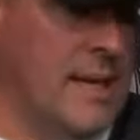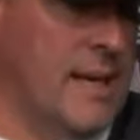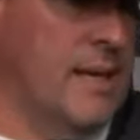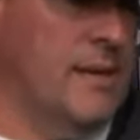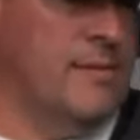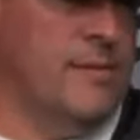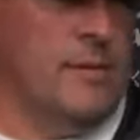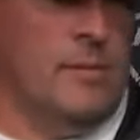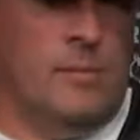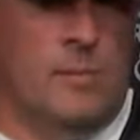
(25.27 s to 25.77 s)
ahead
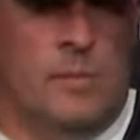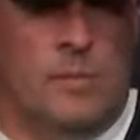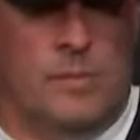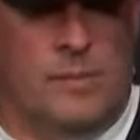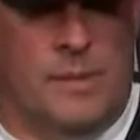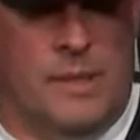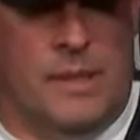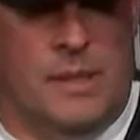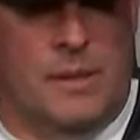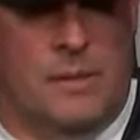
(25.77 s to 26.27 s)
of them,
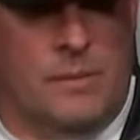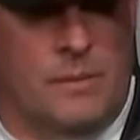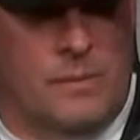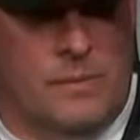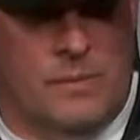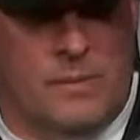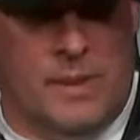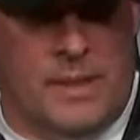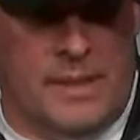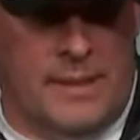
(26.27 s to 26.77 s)
you
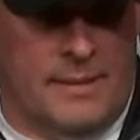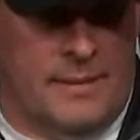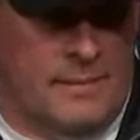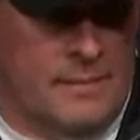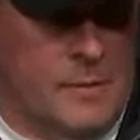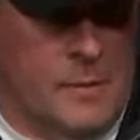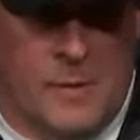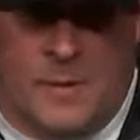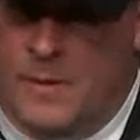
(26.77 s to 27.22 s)
know, and,